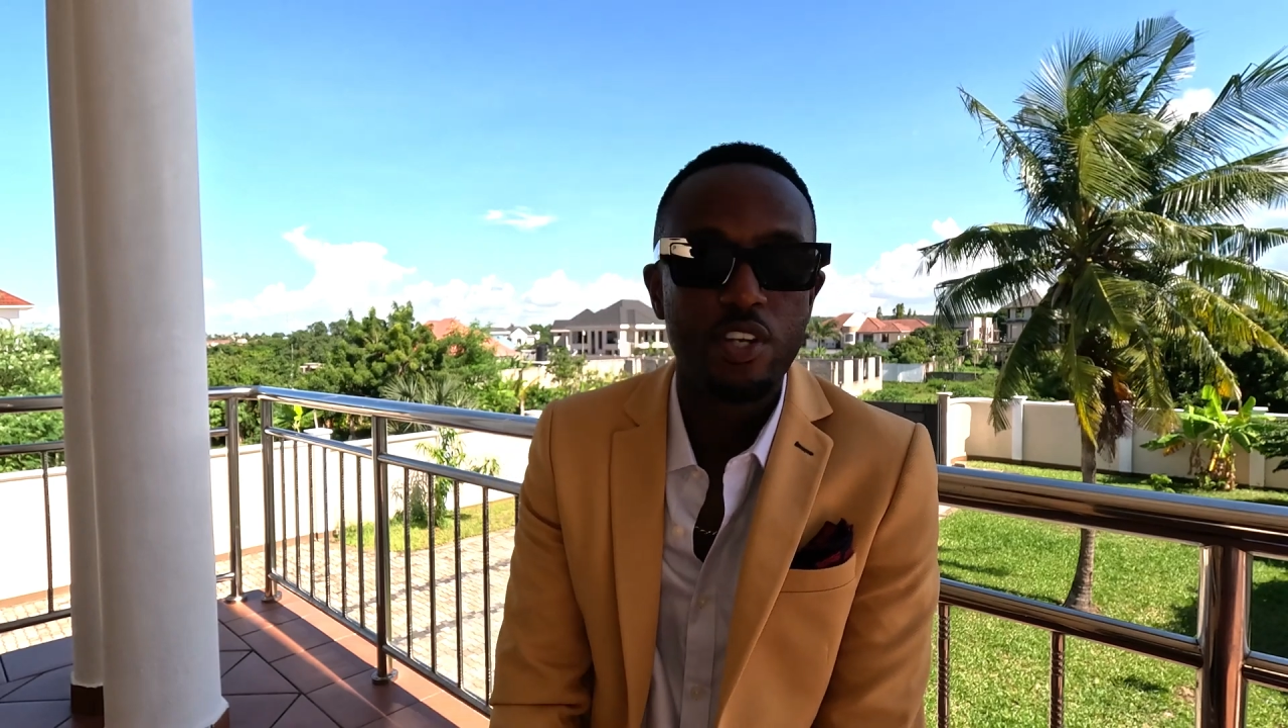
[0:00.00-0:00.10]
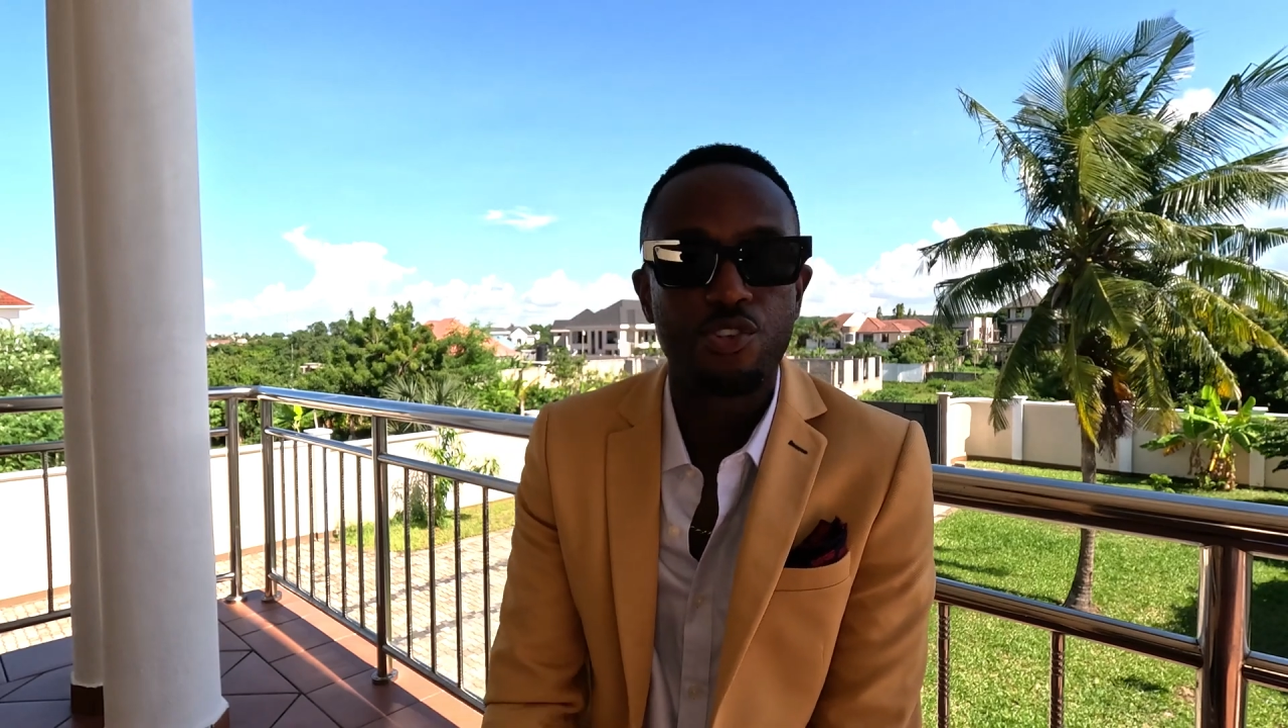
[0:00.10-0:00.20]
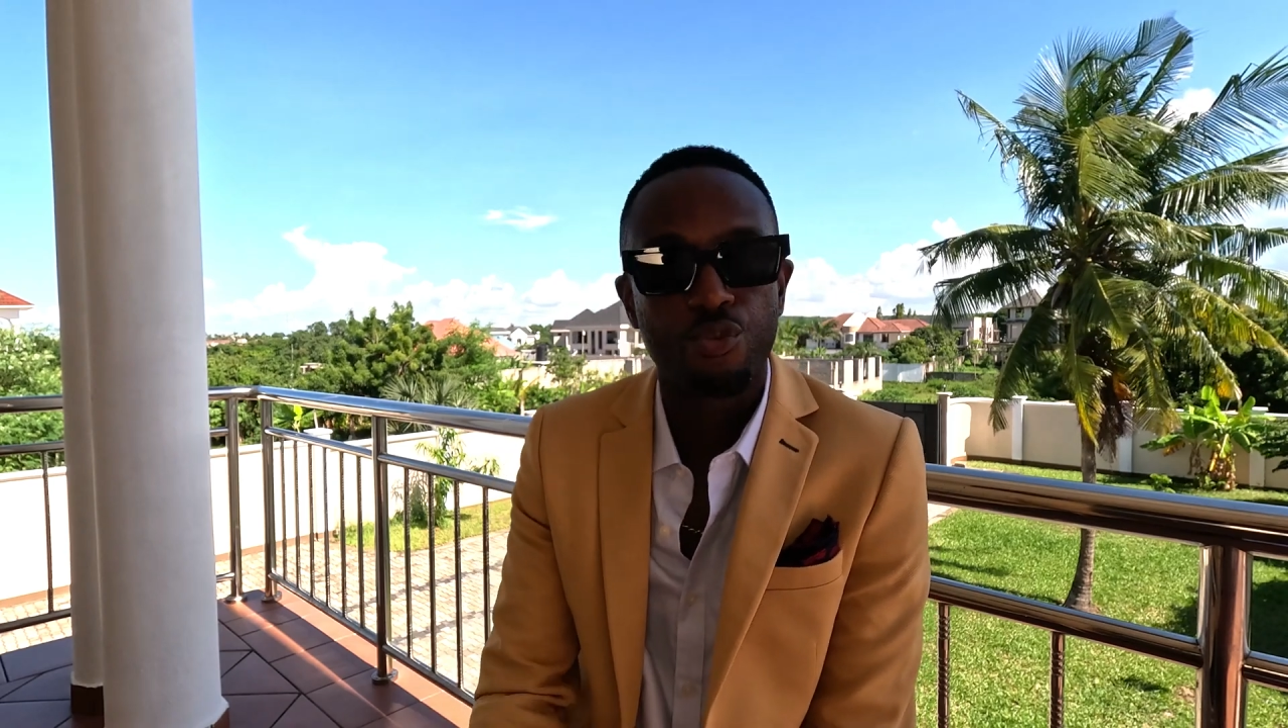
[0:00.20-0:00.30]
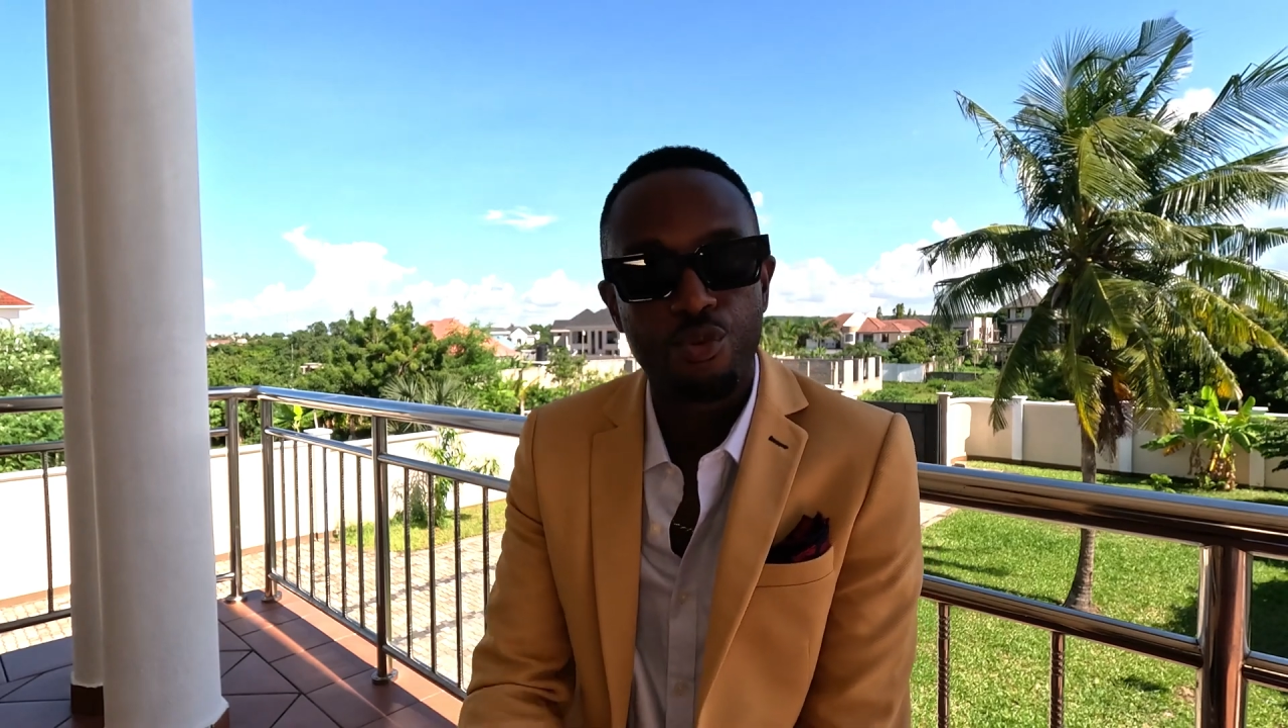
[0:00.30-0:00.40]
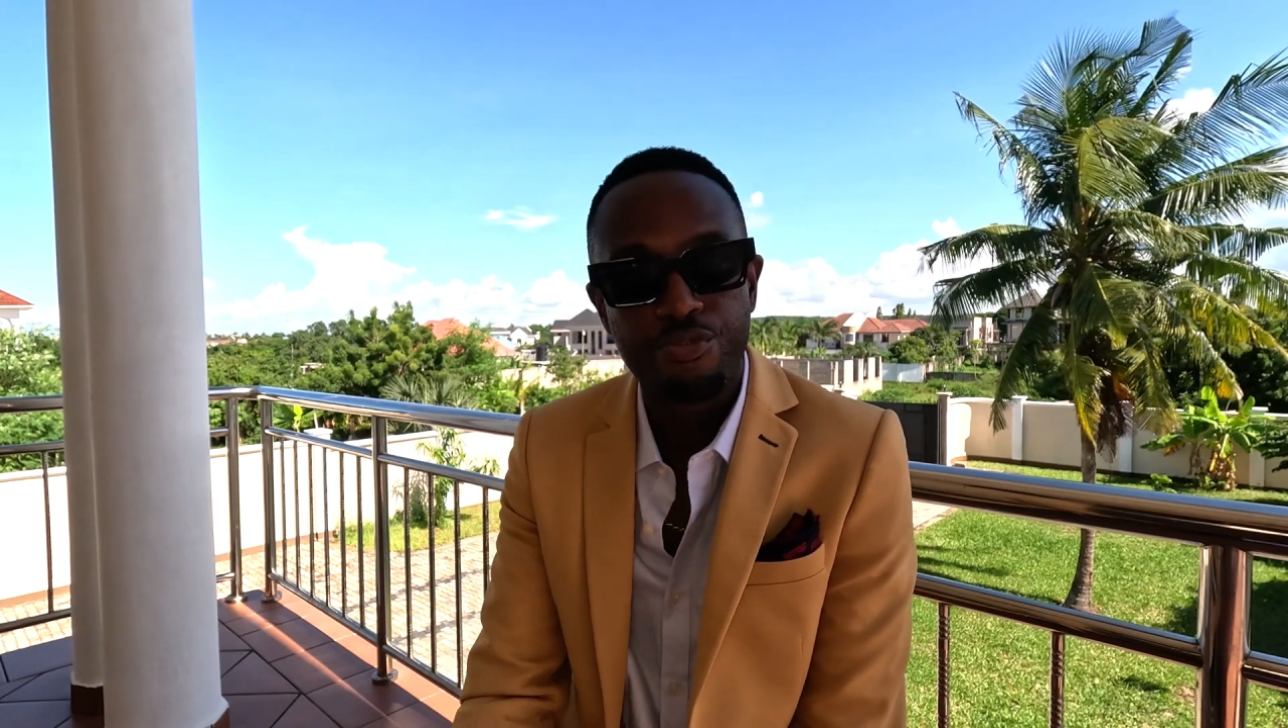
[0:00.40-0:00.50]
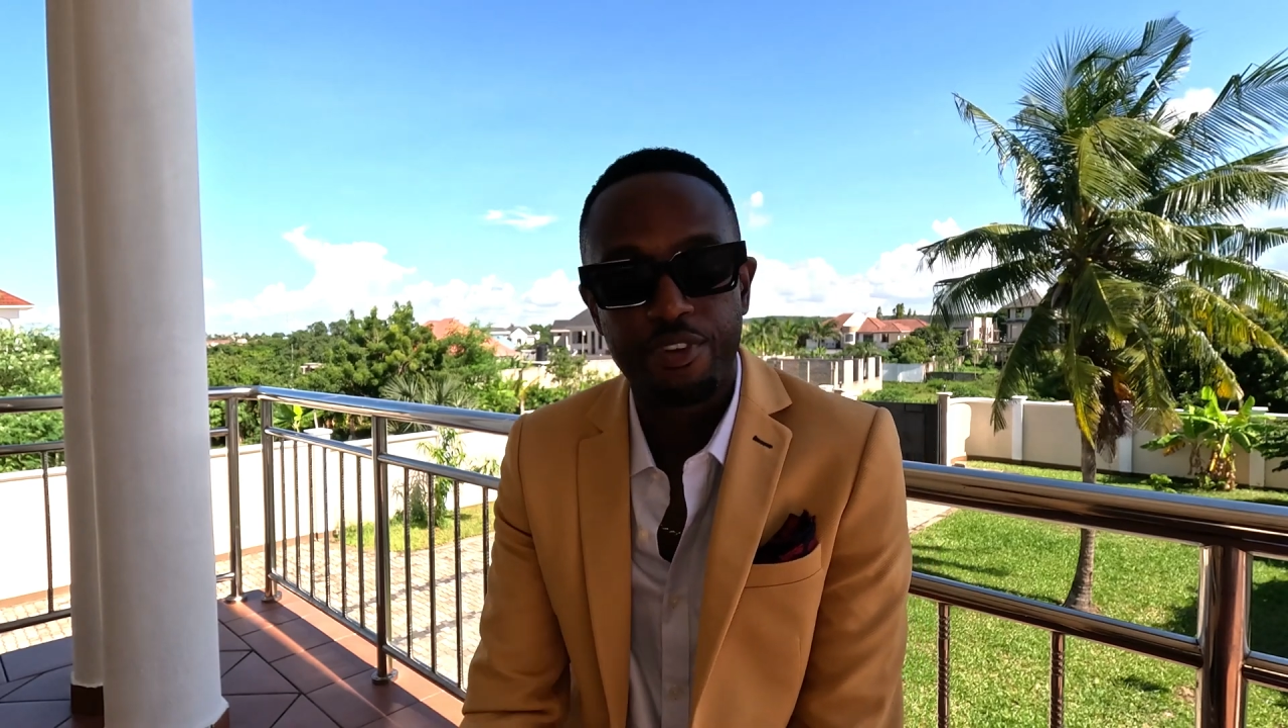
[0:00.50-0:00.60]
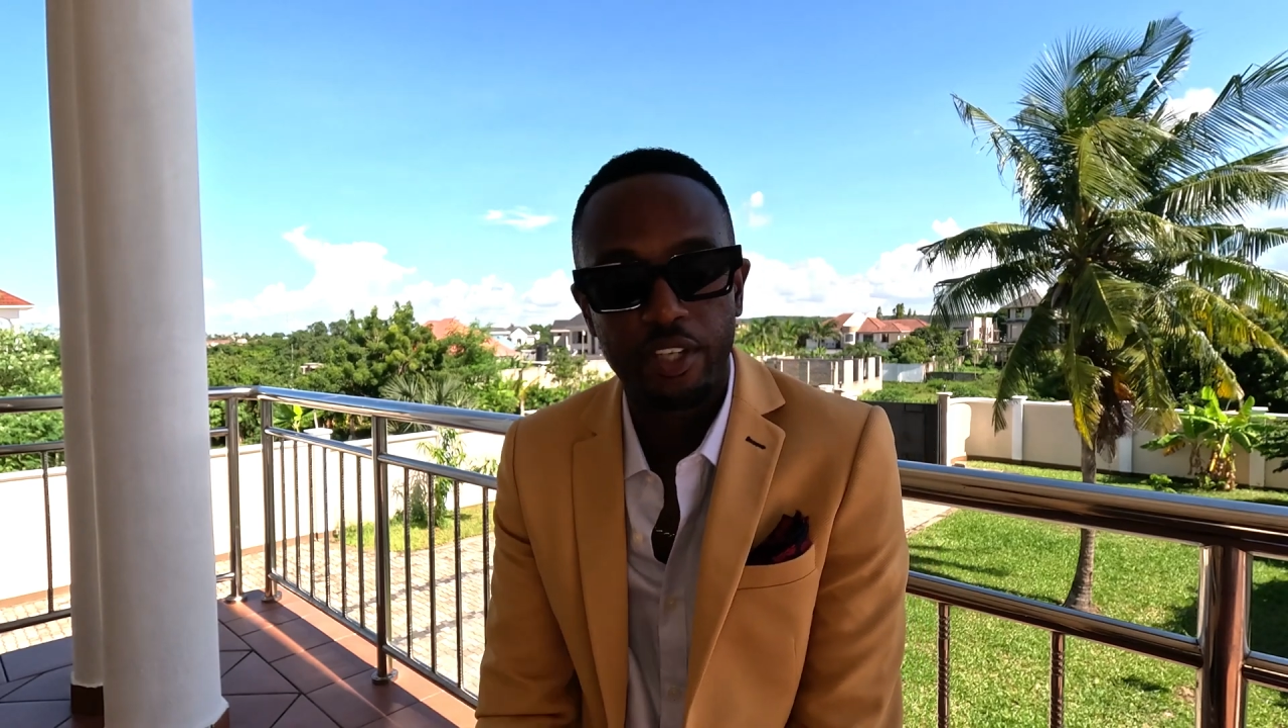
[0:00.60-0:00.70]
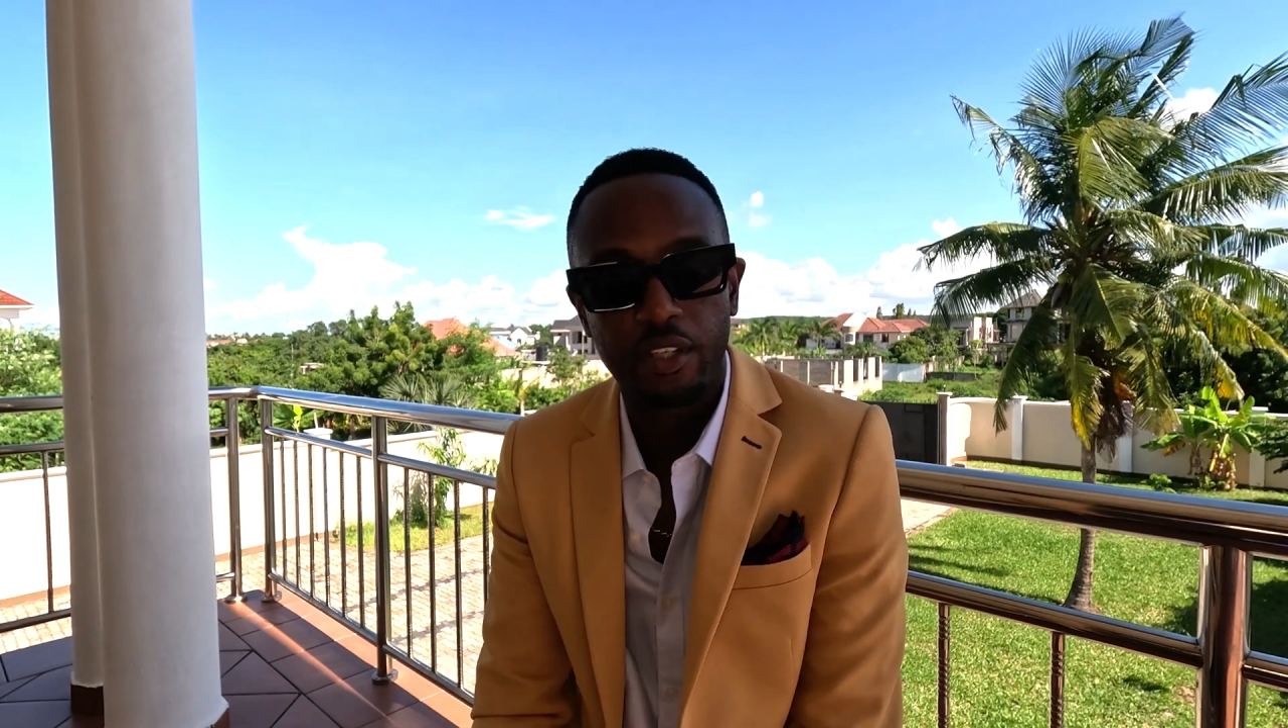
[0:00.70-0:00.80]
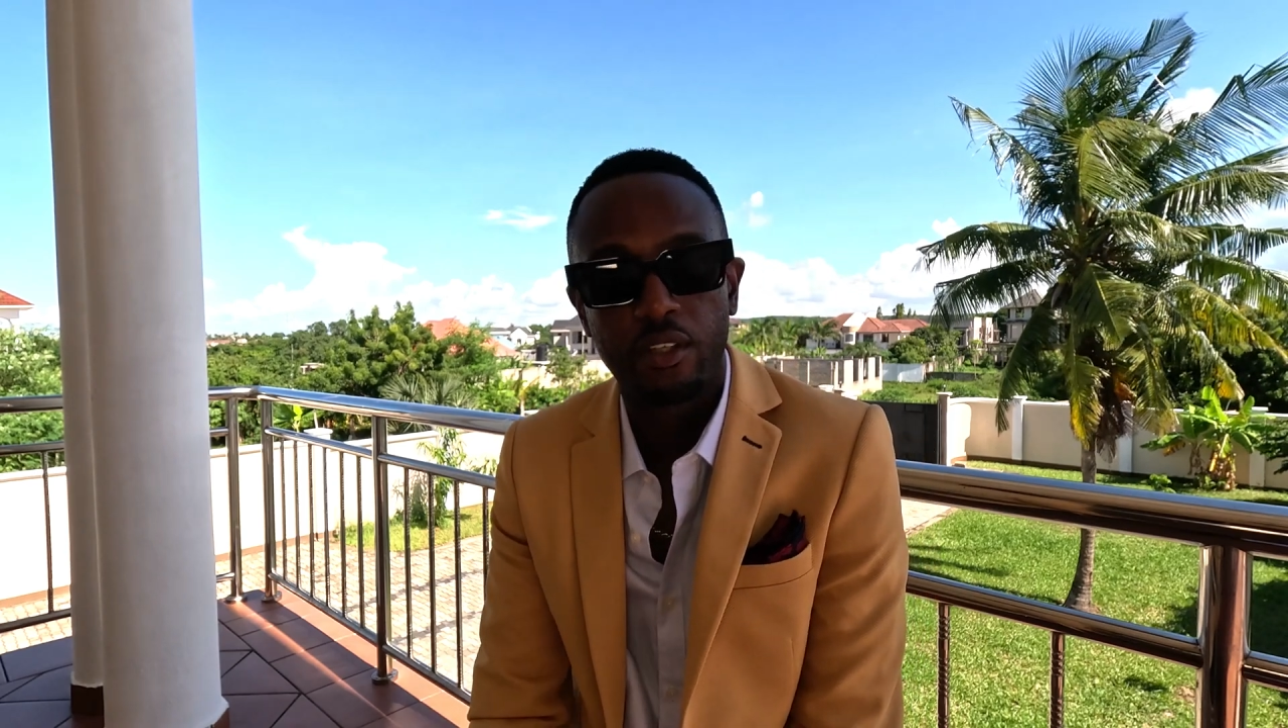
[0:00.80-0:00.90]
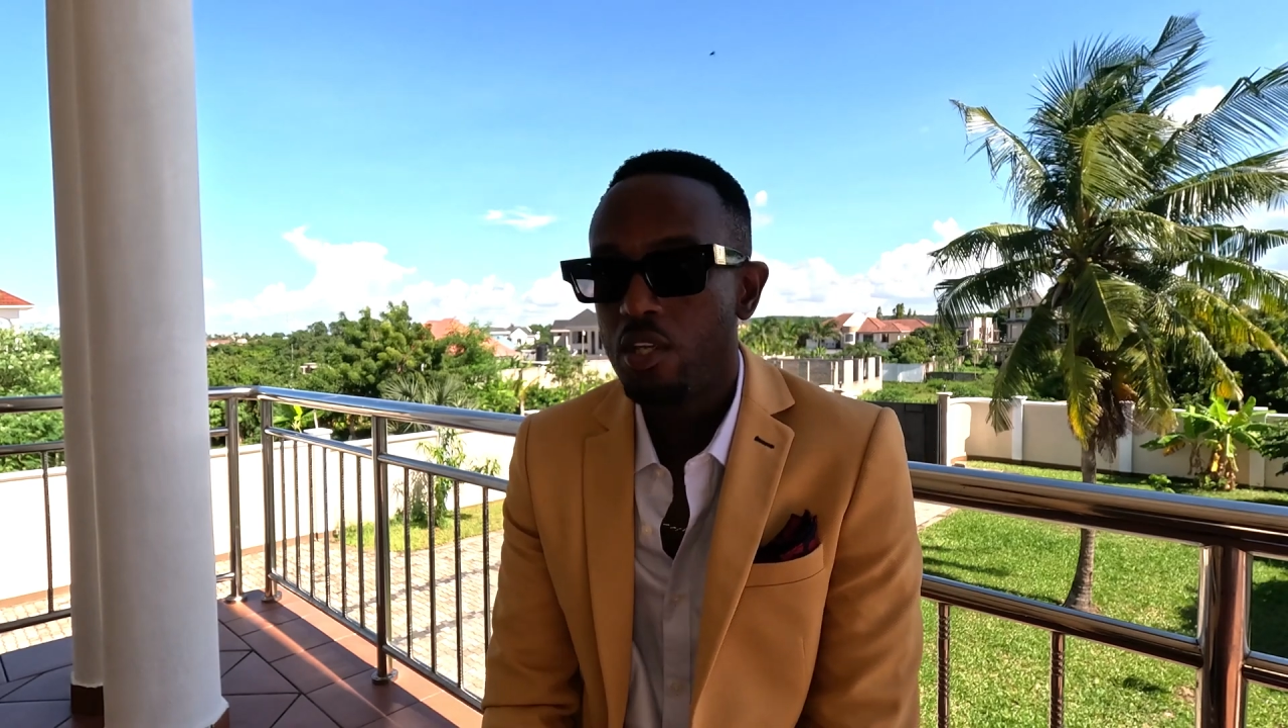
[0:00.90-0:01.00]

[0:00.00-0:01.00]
is roofing.